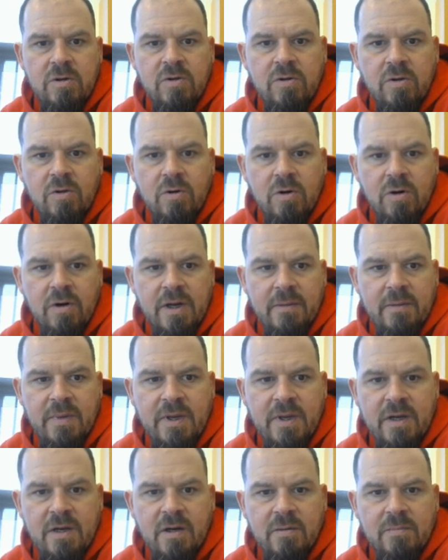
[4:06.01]
Chlorine
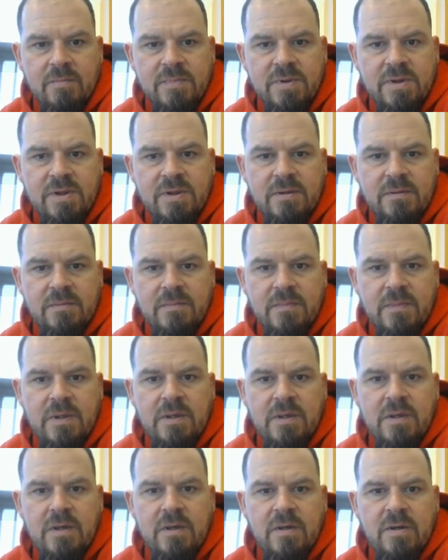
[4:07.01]
becomes
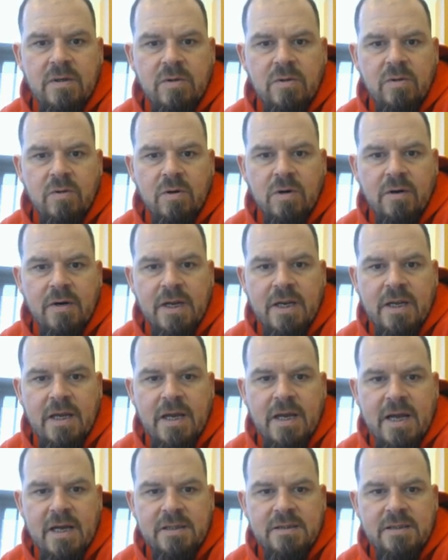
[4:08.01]
chloric
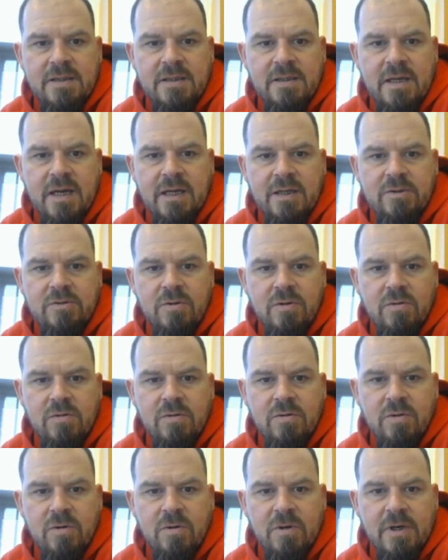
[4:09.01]
acid.
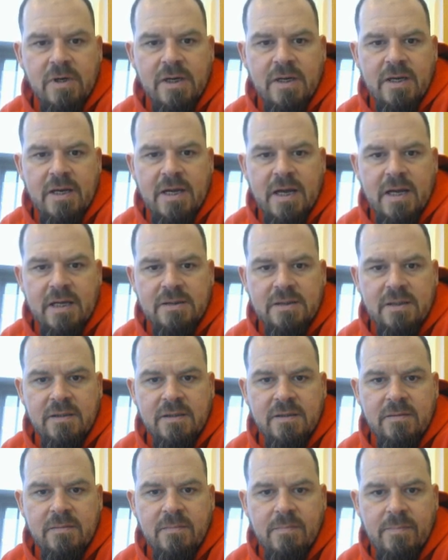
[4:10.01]
Hydrochloric
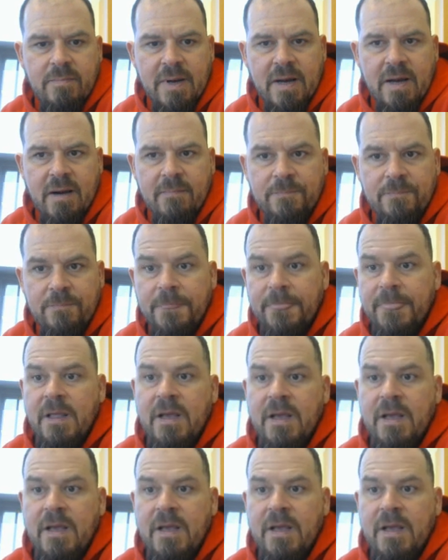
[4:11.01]
acid. Bomb.